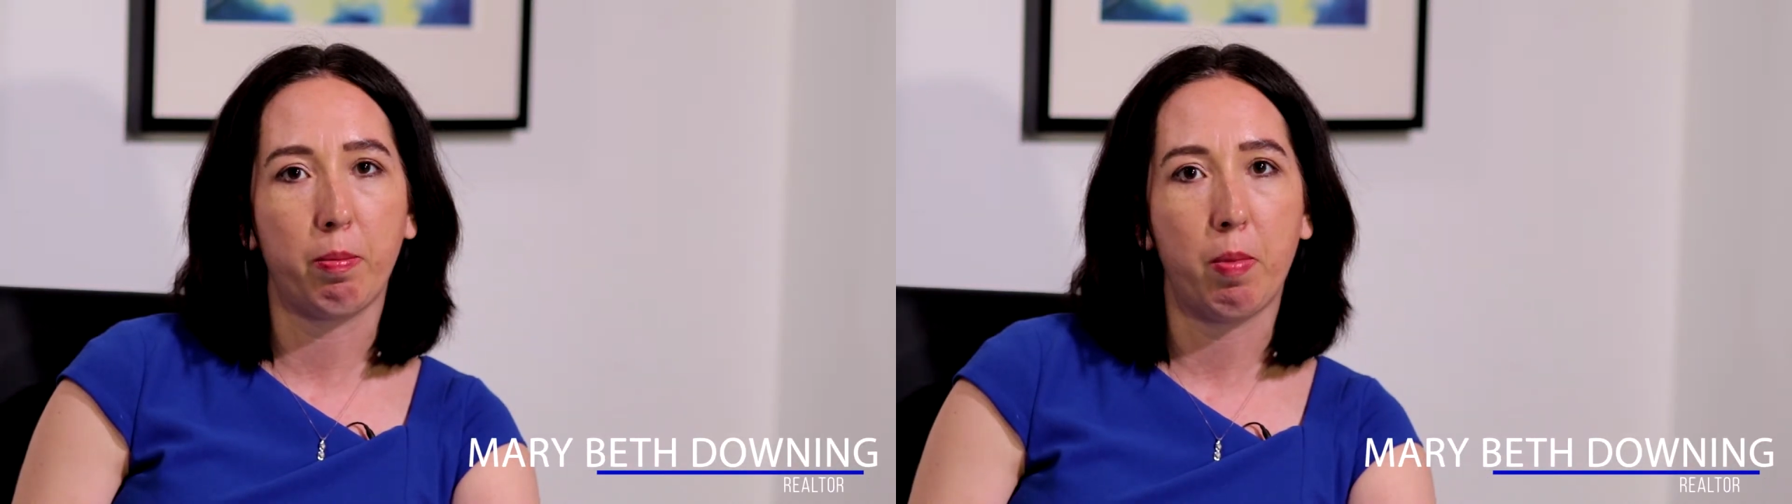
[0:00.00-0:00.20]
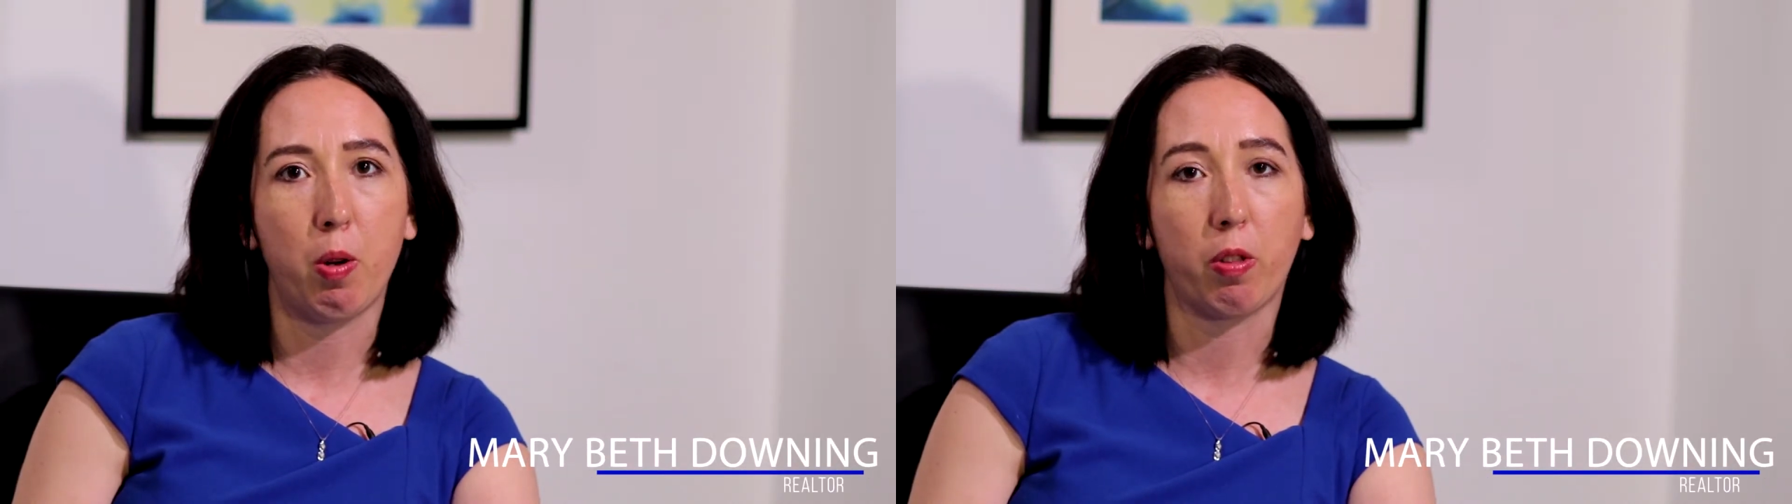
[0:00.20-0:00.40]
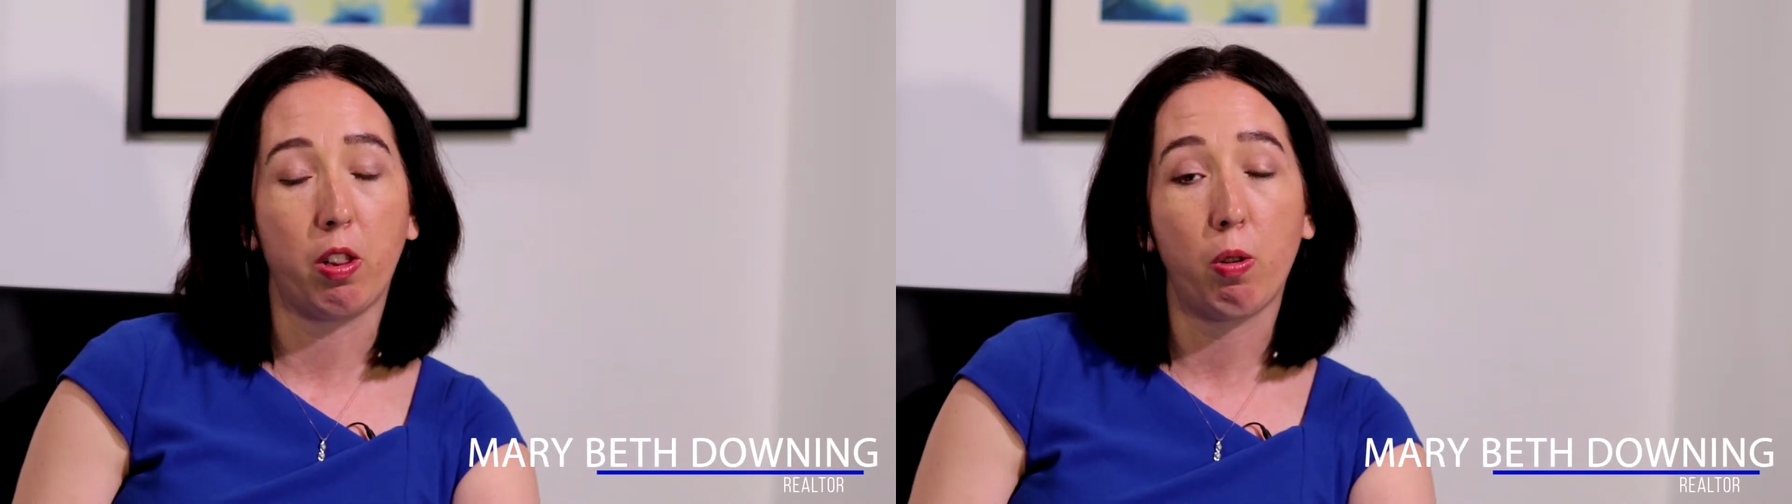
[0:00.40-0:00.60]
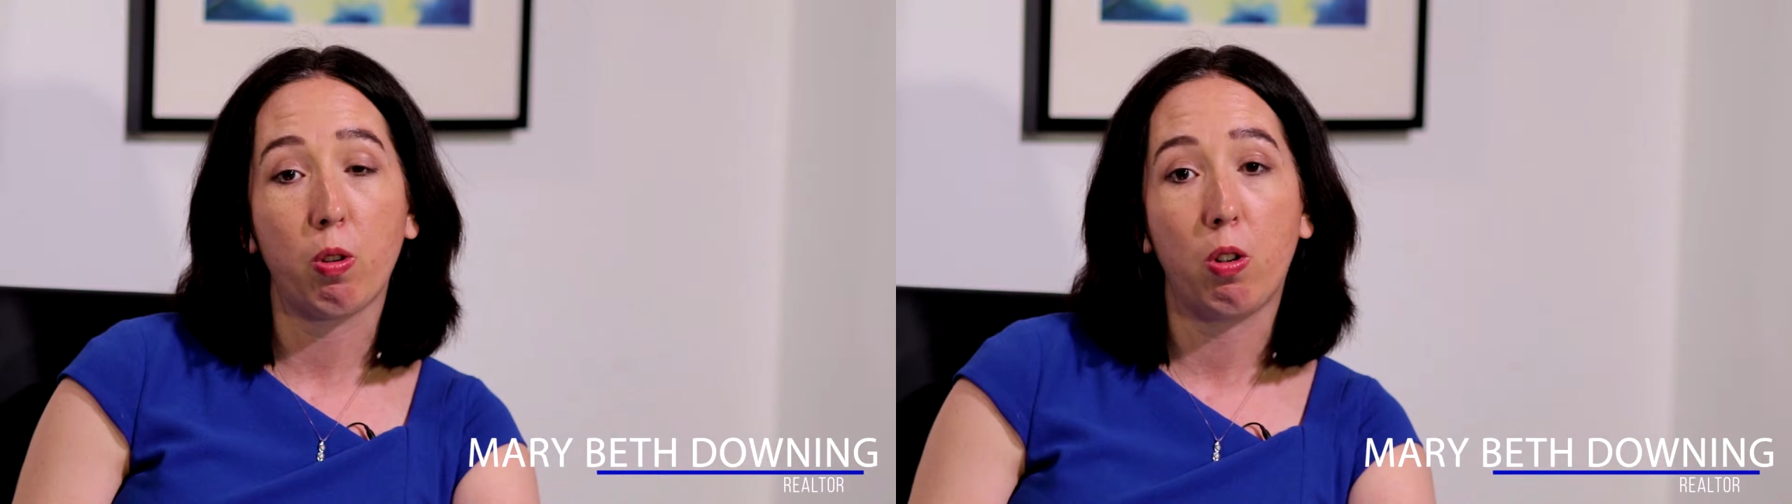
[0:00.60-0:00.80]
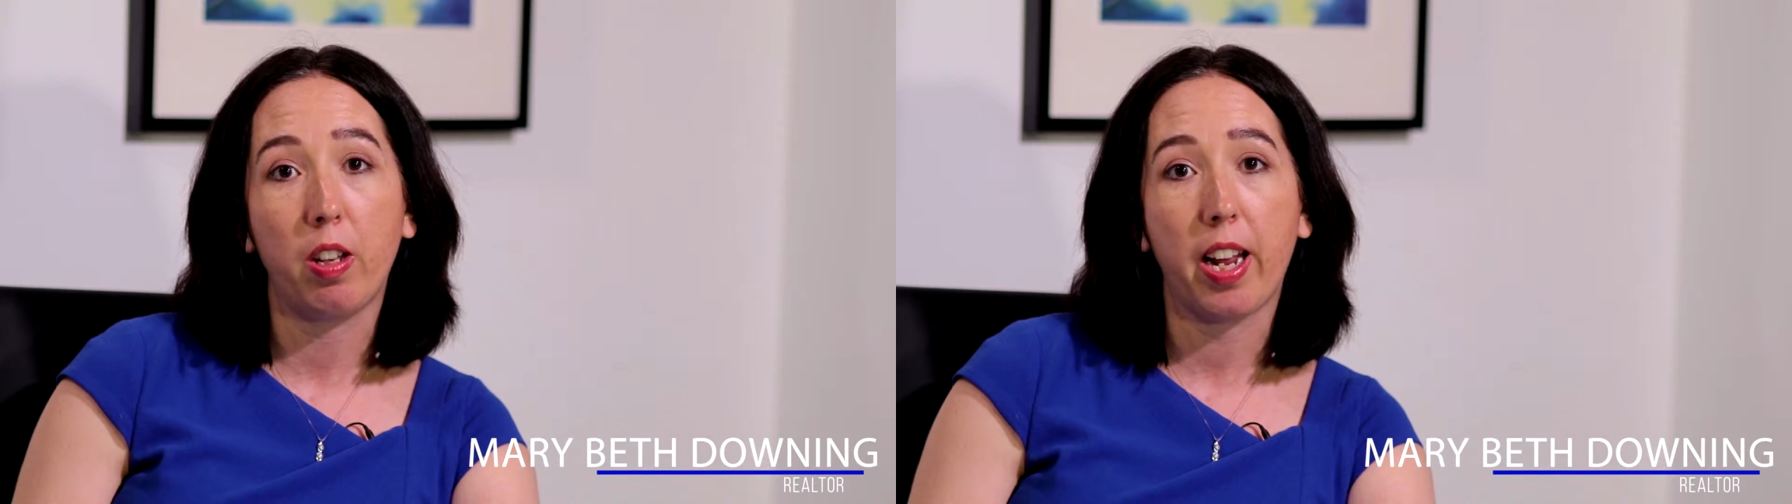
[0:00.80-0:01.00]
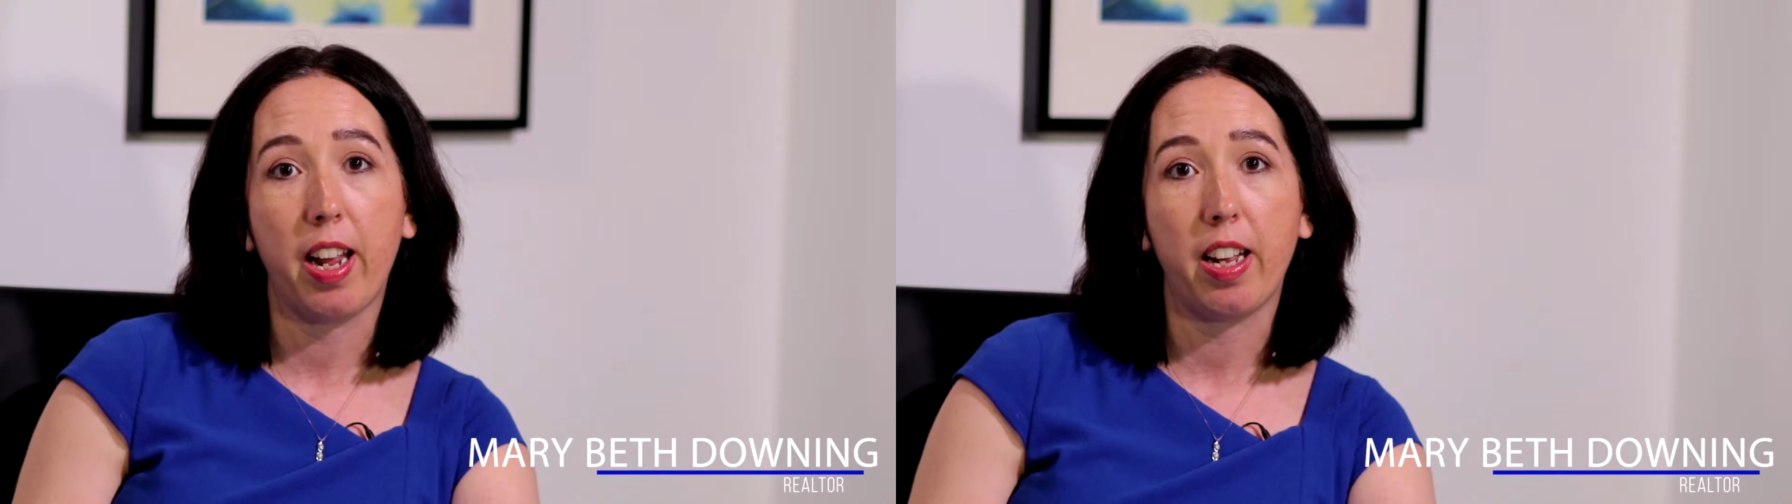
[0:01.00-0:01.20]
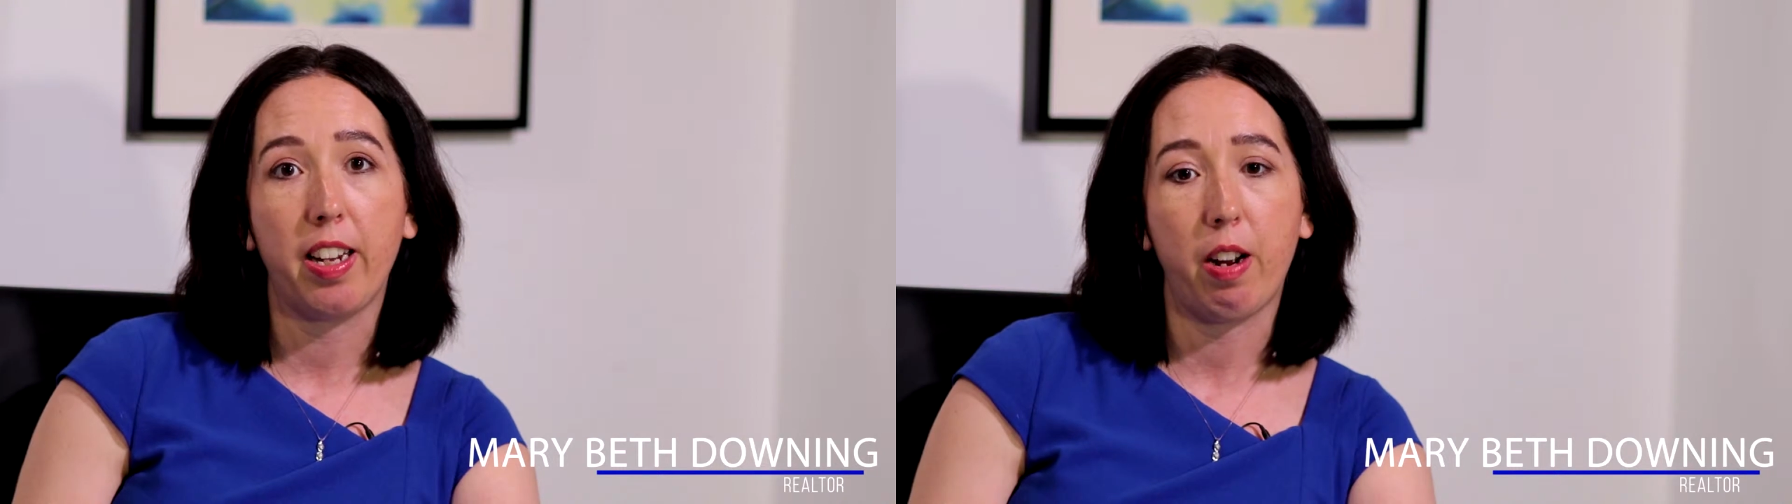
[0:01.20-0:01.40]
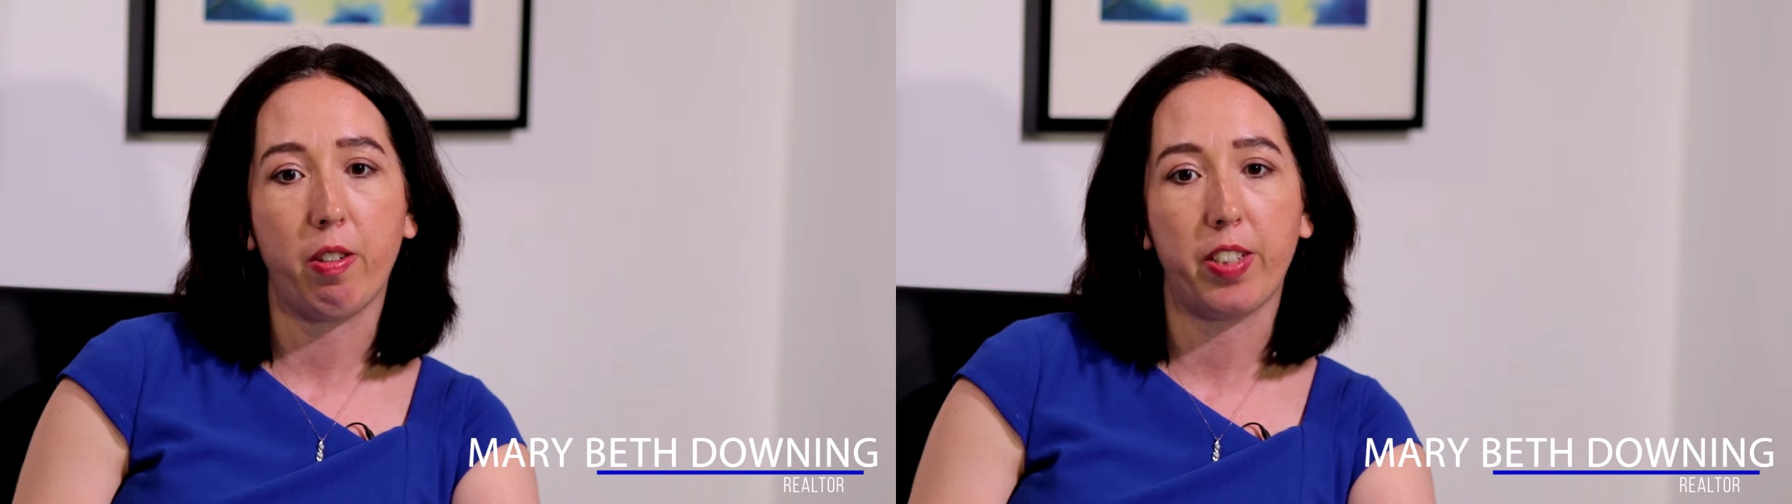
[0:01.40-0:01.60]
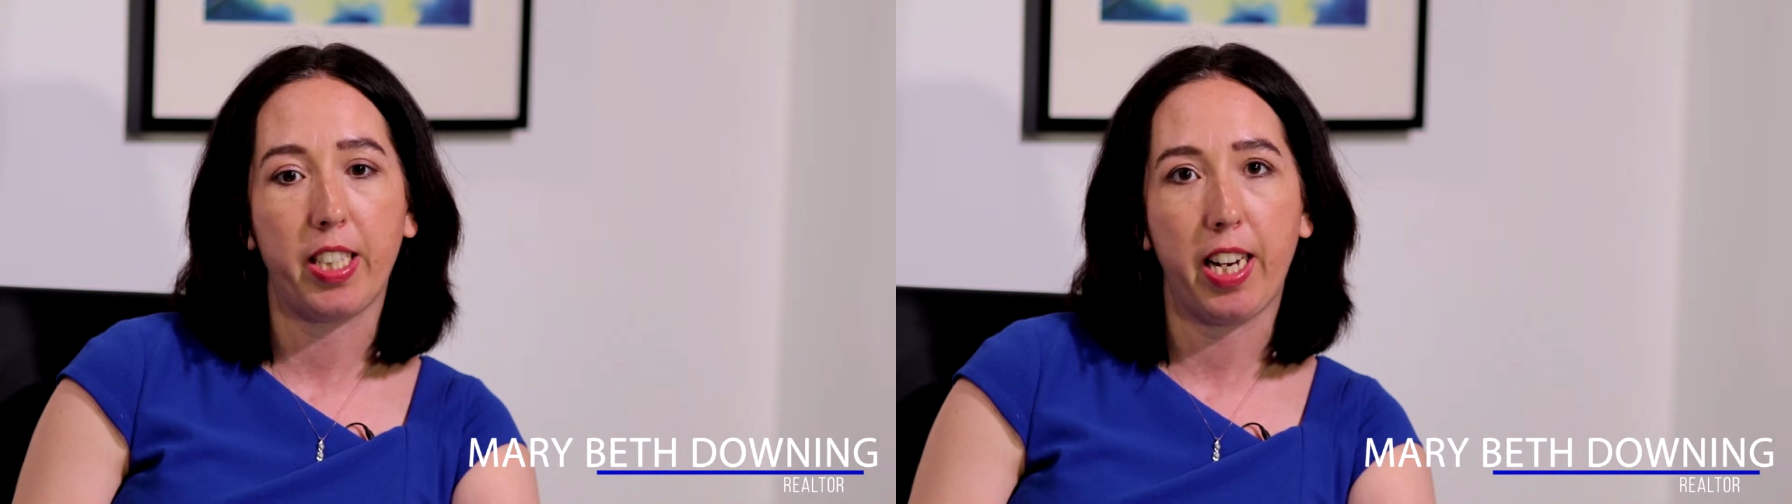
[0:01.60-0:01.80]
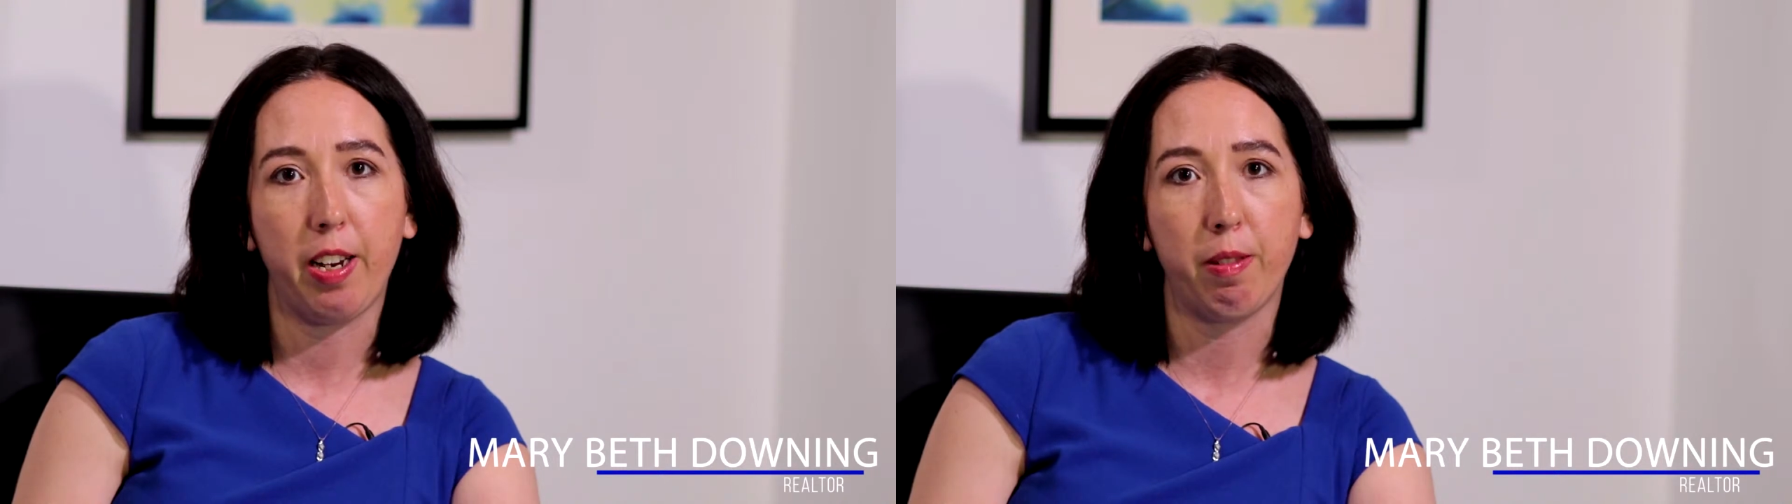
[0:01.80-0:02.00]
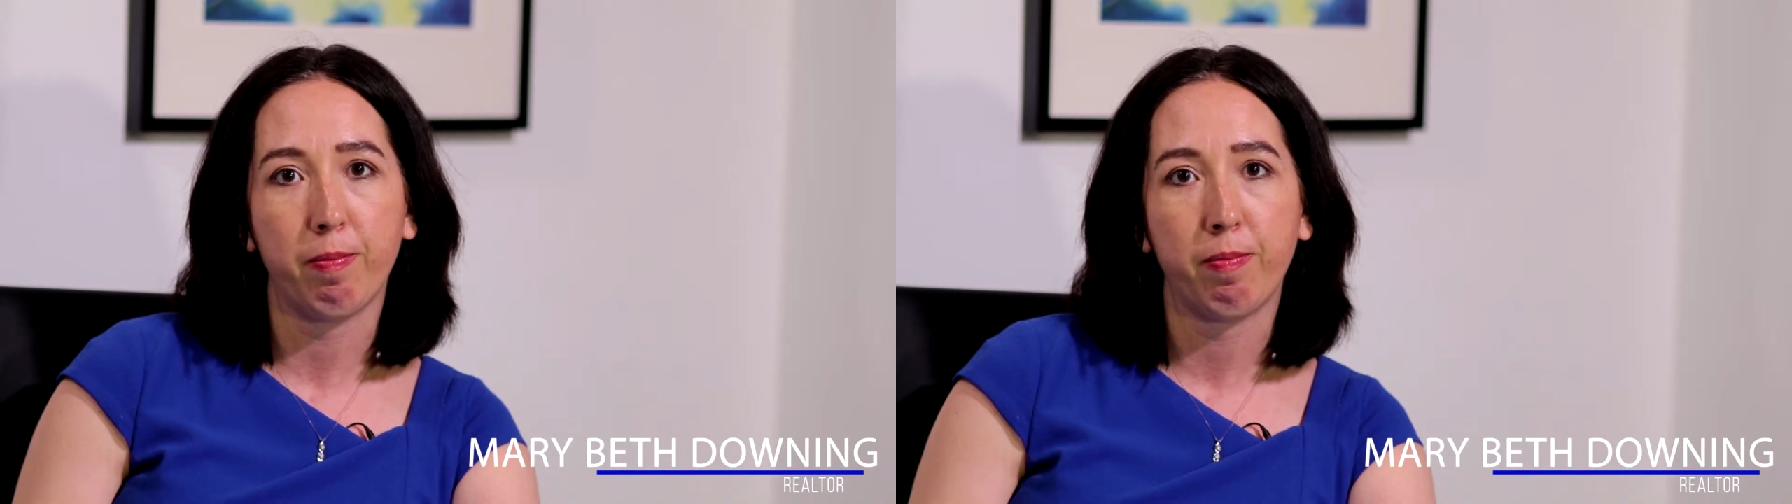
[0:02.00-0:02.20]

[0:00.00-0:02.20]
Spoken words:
both local and out of state.